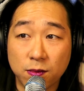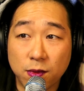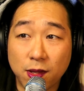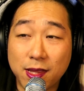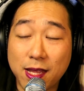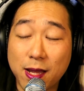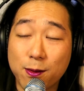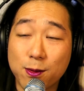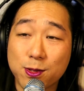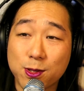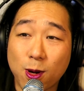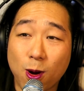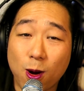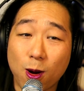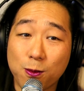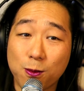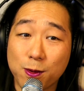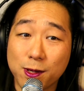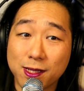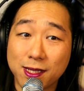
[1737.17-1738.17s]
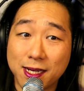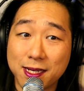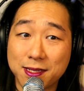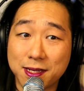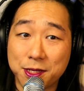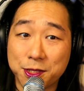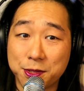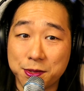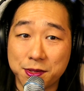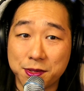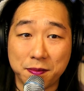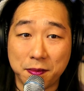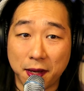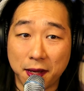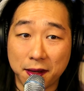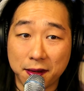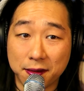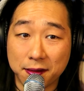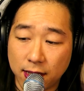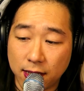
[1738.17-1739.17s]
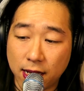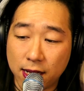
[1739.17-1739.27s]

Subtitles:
And that was a hard realization to make.